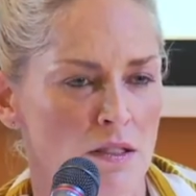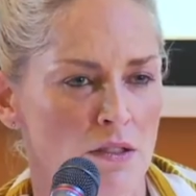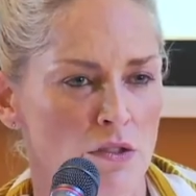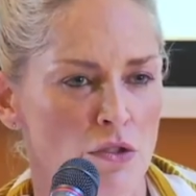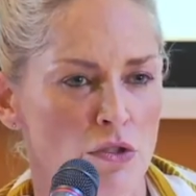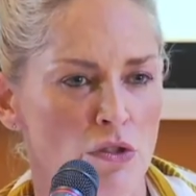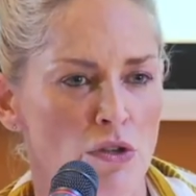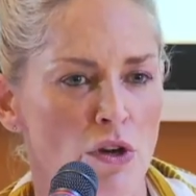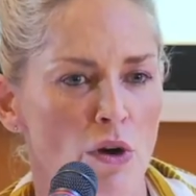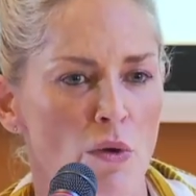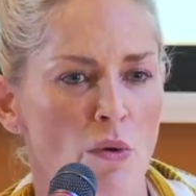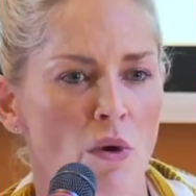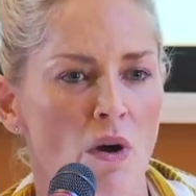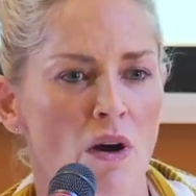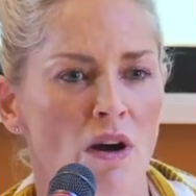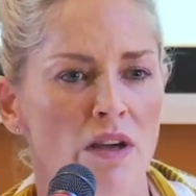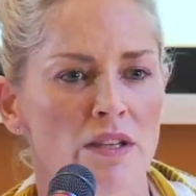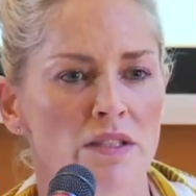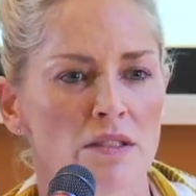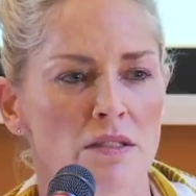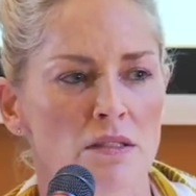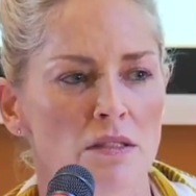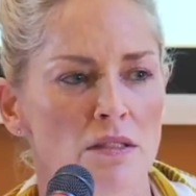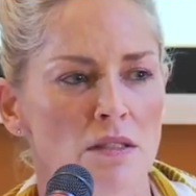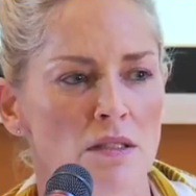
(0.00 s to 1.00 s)
to go
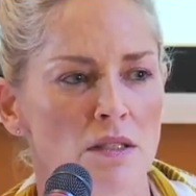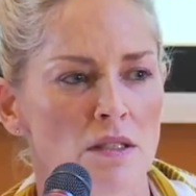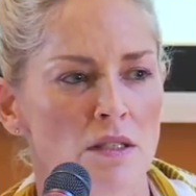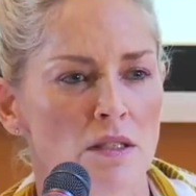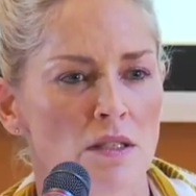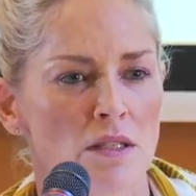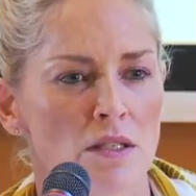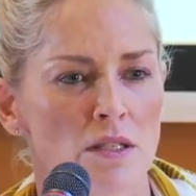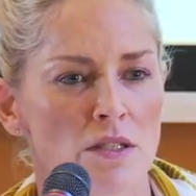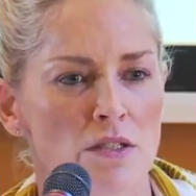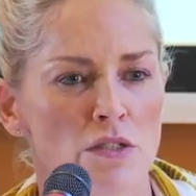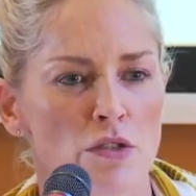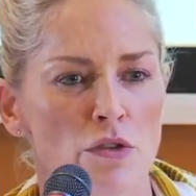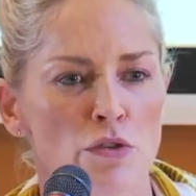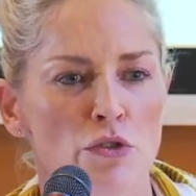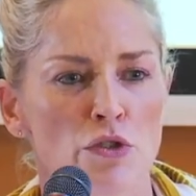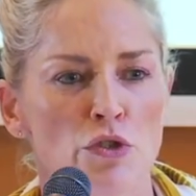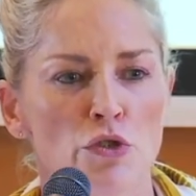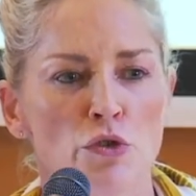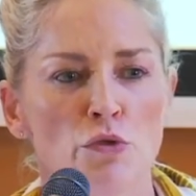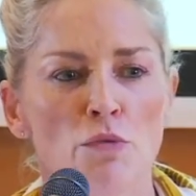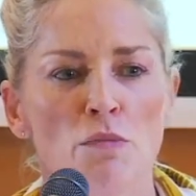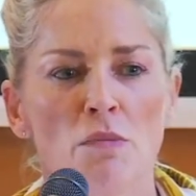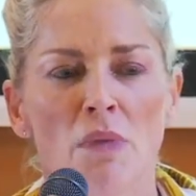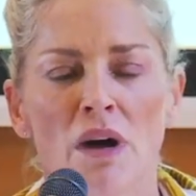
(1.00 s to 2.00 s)
on, so
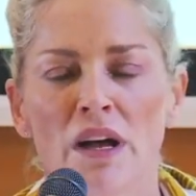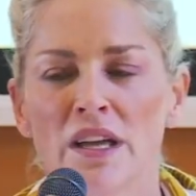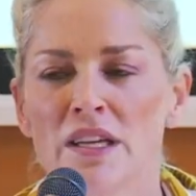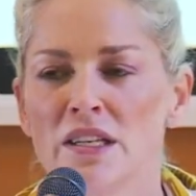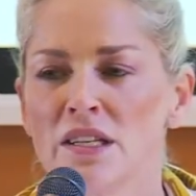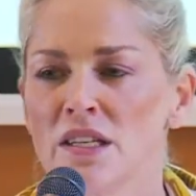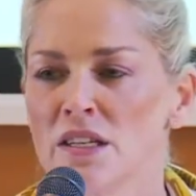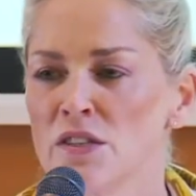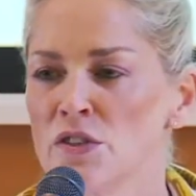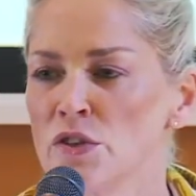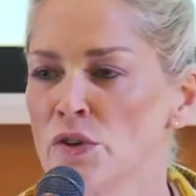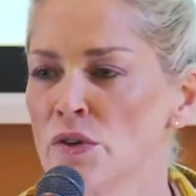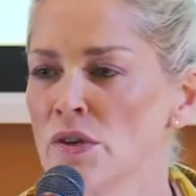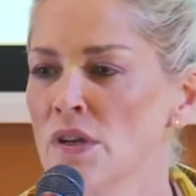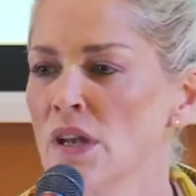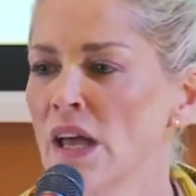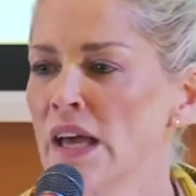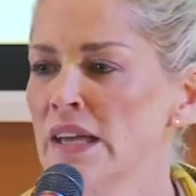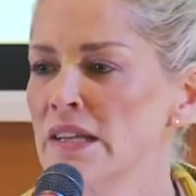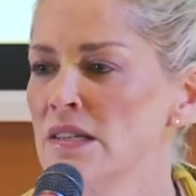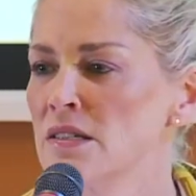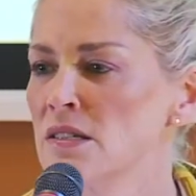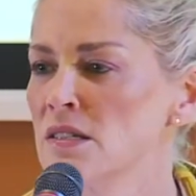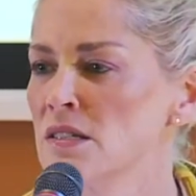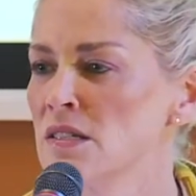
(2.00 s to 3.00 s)
that you might, in your
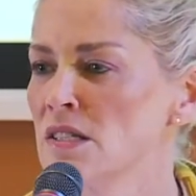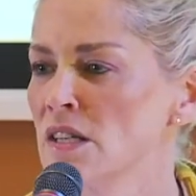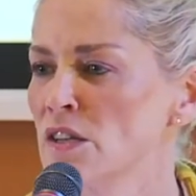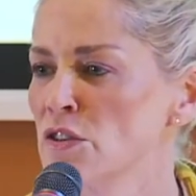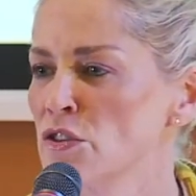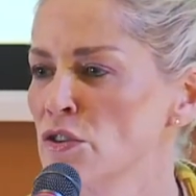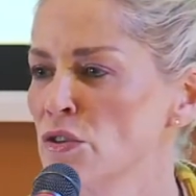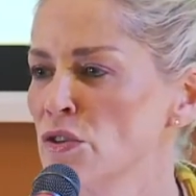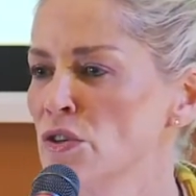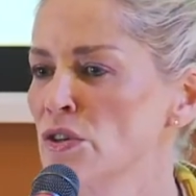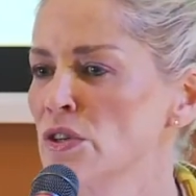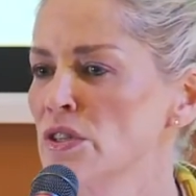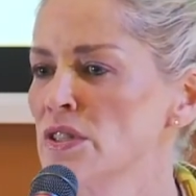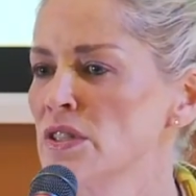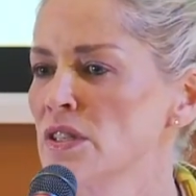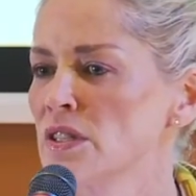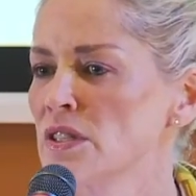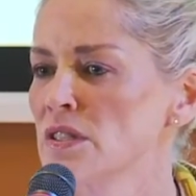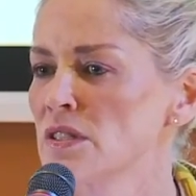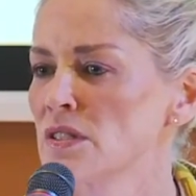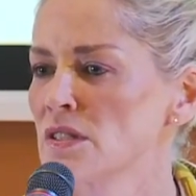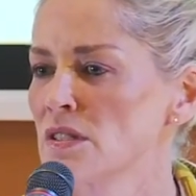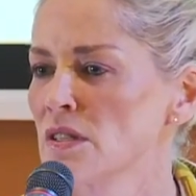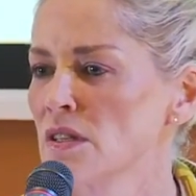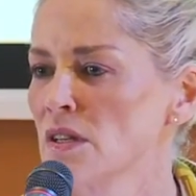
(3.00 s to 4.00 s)
lightness and your
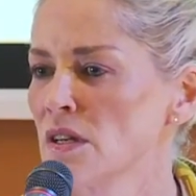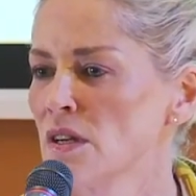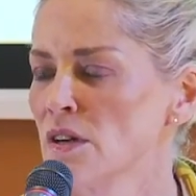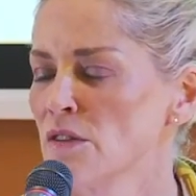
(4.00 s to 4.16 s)
goodness,